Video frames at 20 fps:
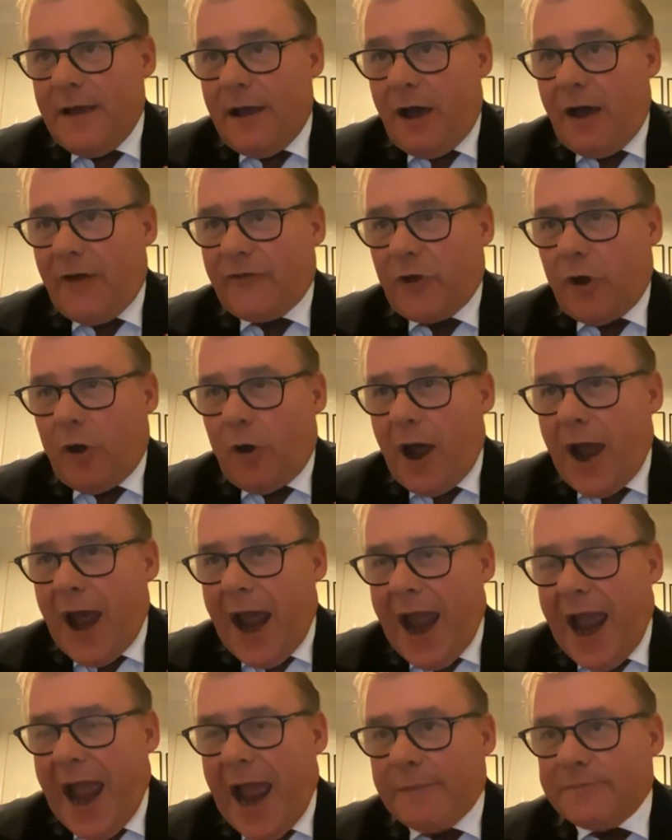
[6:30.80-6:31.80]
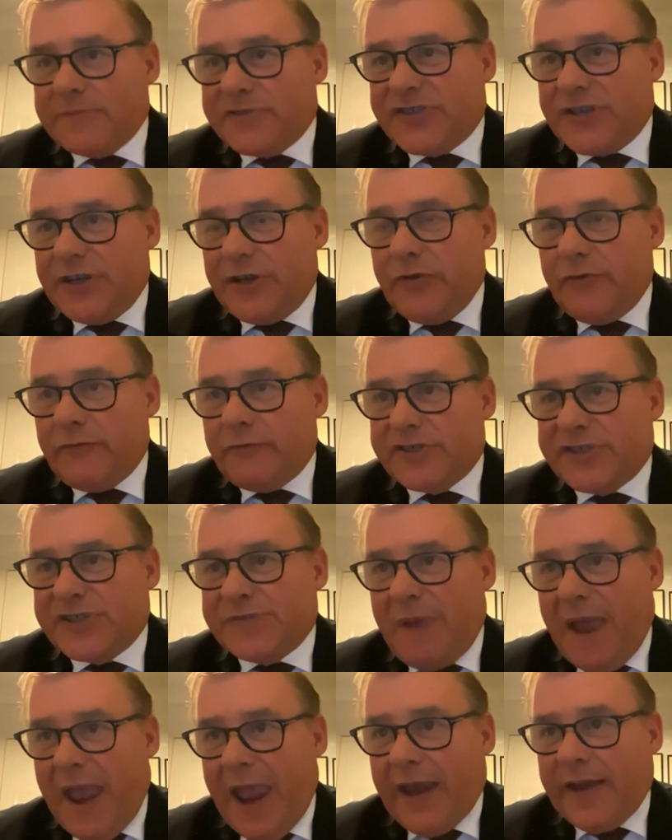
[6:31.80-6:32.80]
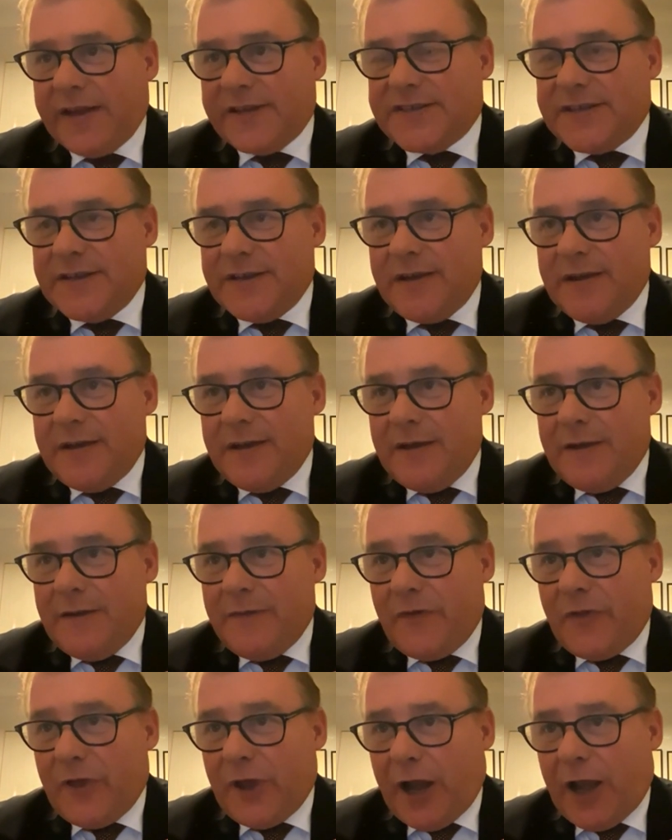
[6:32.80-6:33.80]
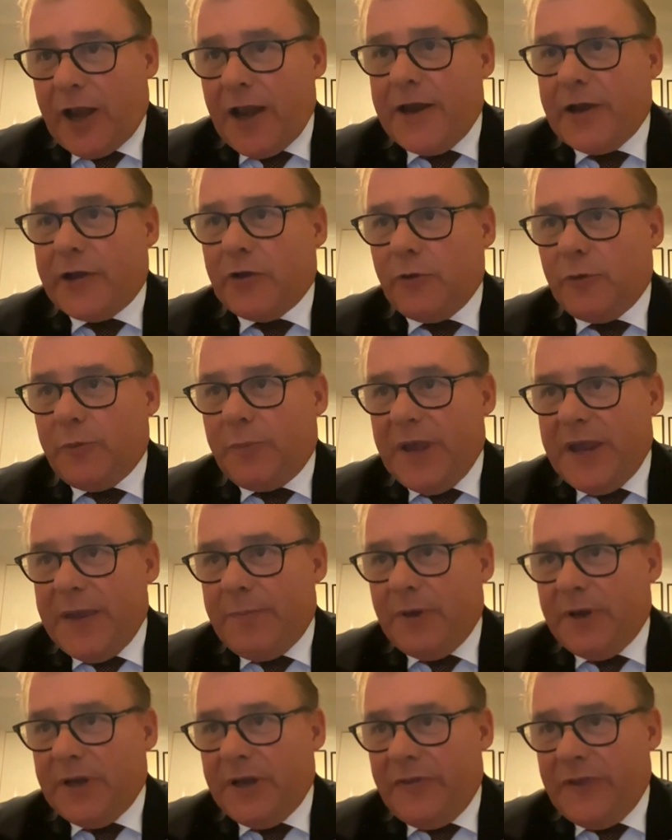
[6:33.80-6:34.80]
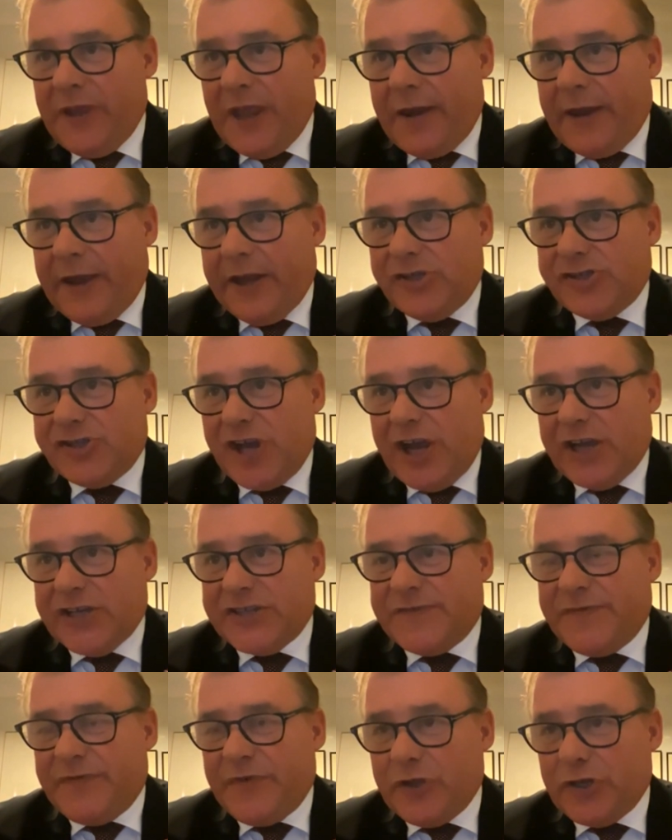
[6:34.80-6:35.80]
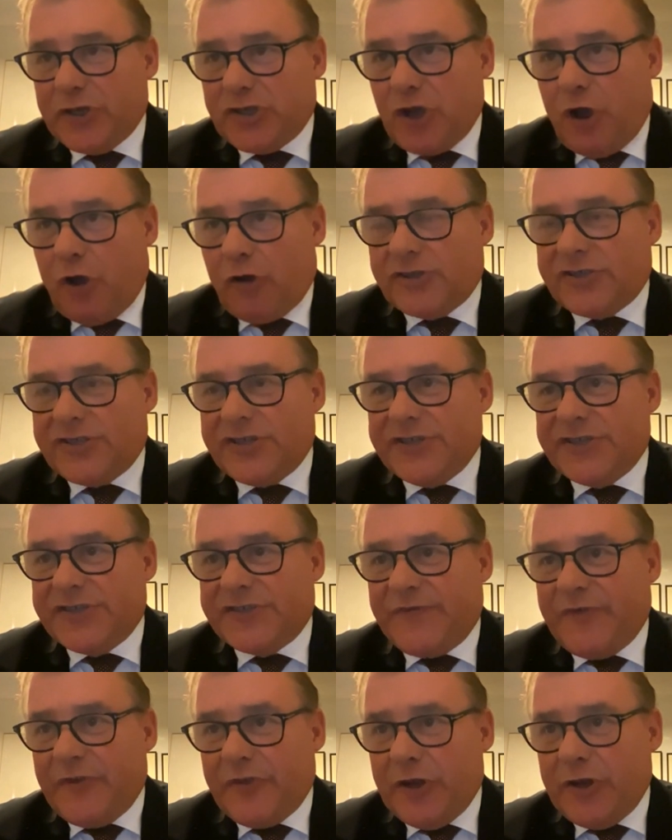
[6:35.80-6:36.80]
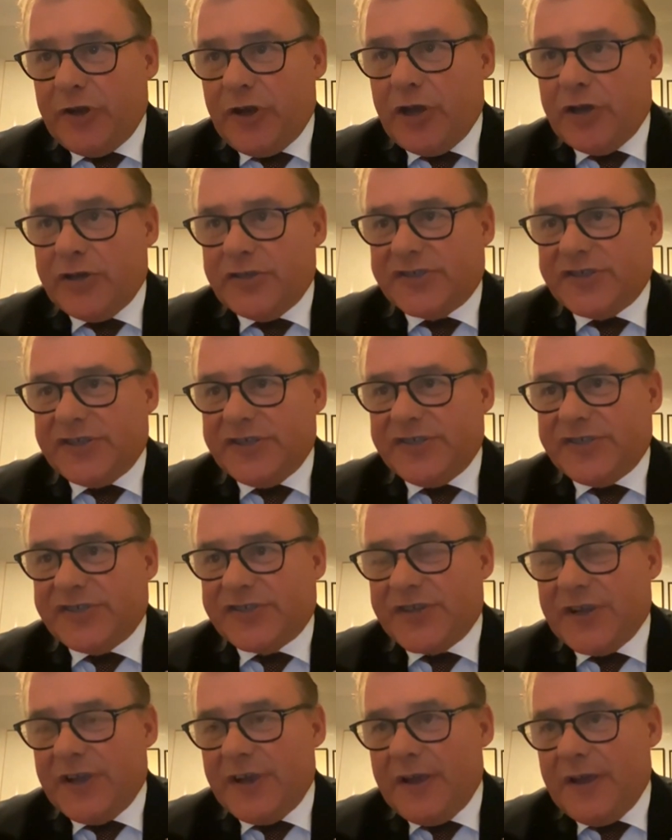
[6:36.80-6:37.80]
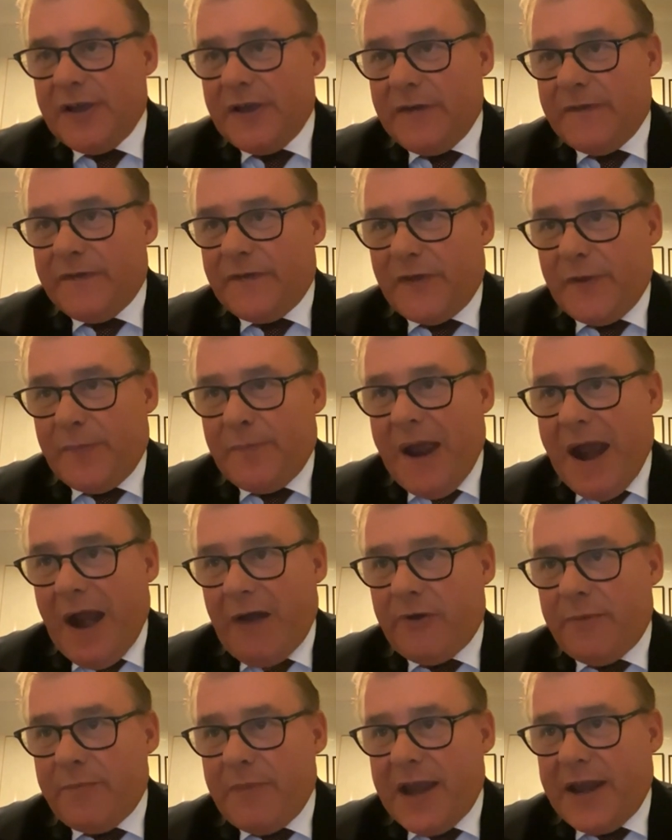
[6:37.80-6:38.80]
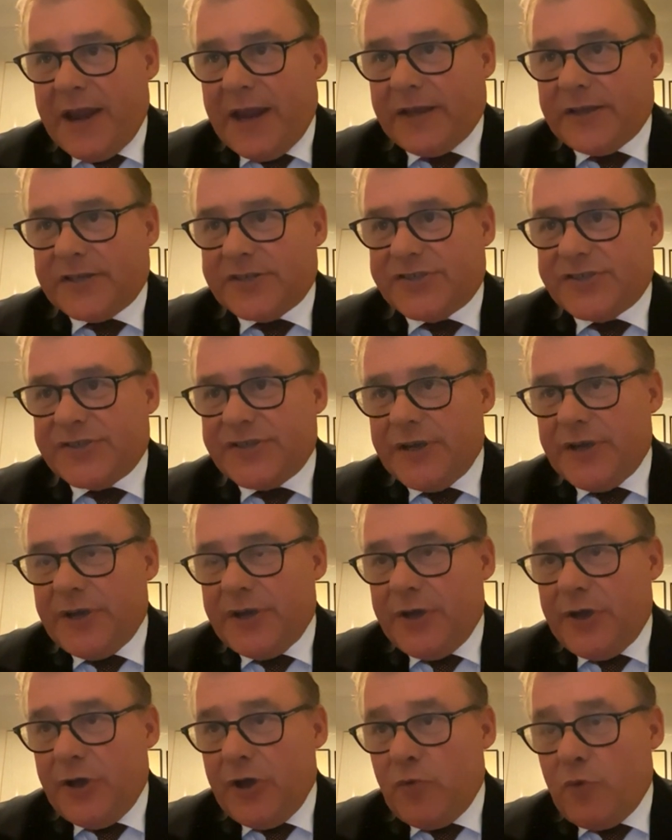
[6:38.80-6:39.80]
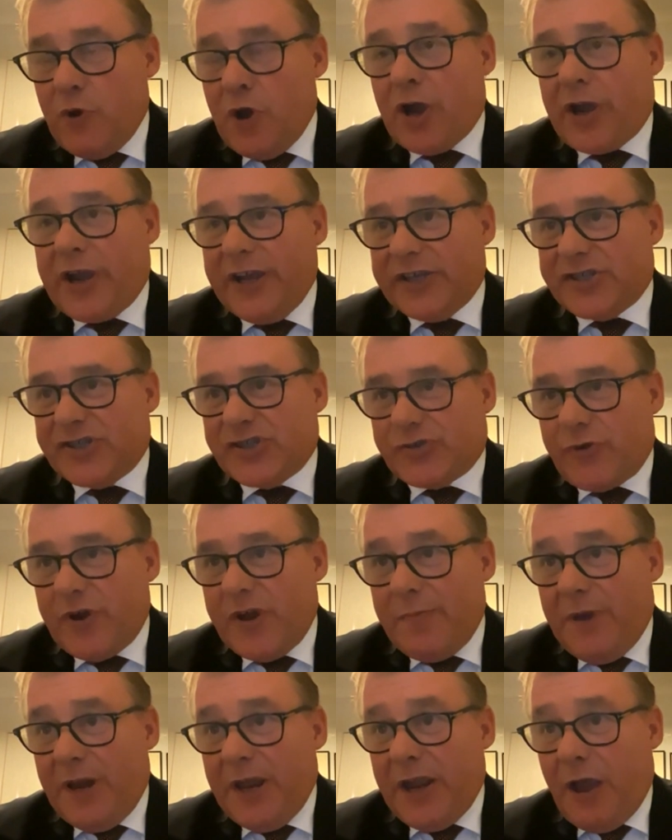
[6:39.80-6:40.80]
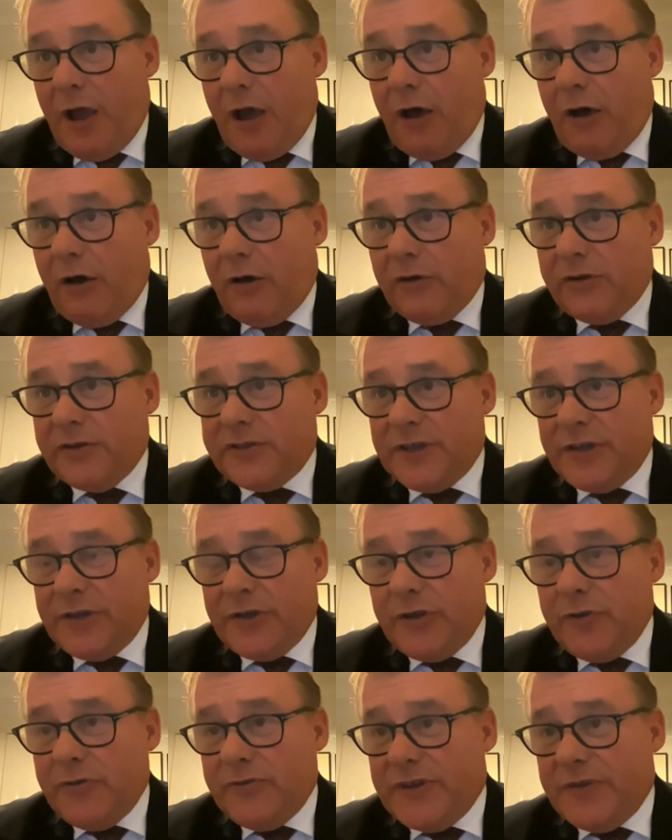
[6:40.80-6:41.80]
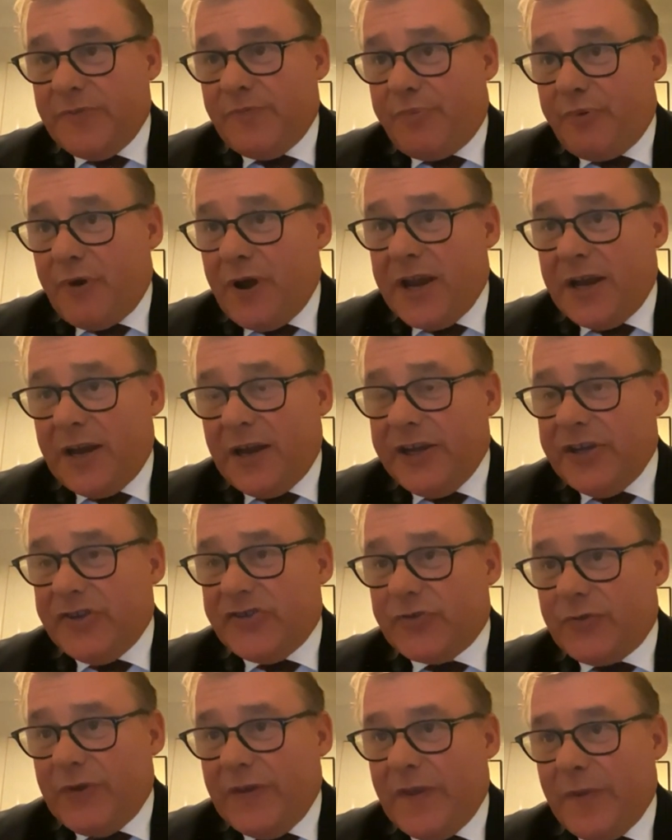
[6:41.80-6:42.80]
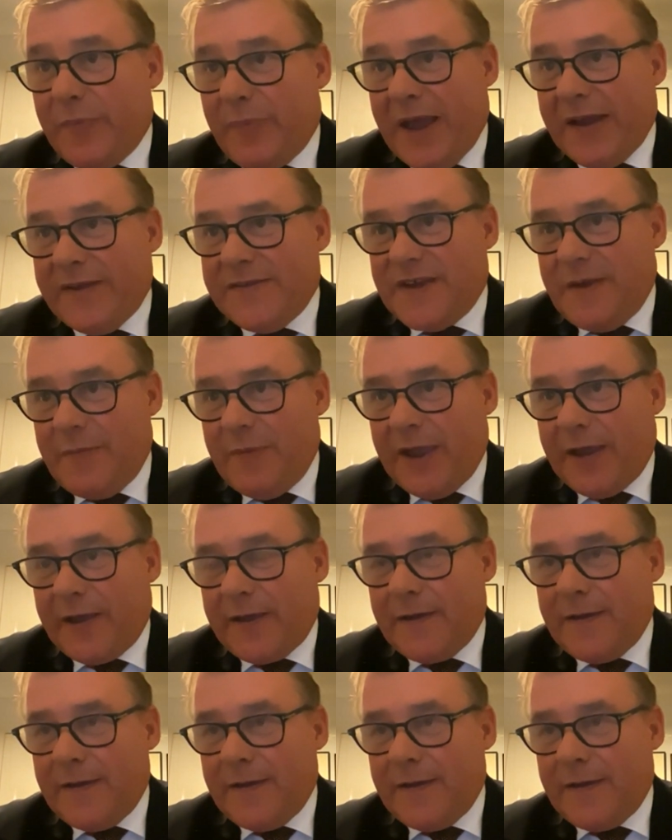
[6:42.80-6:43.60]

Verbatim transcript: I've got absolute respect for the clinical people in the N H S, for the doctors, for the nurses, for the paramedics who work extremely hard and who did brilliantly during the pandemic.